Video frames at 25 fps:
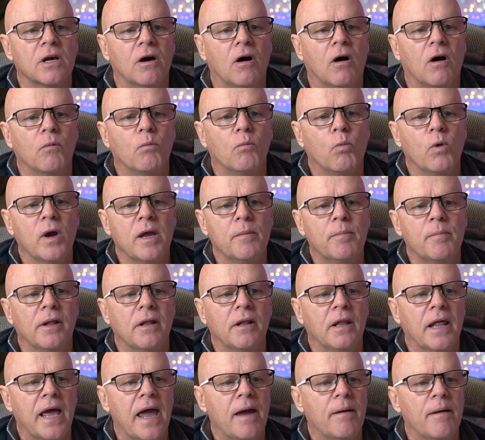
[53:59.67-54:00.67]
on
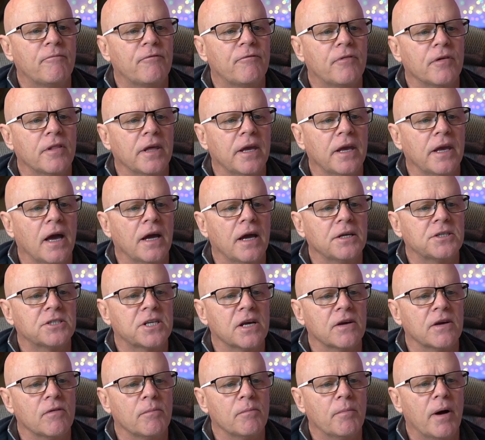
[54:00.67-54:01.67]
Weebill Lab for the
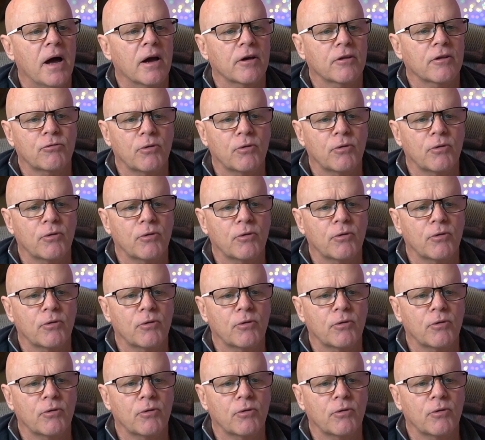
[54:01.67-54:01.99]
A7 Mark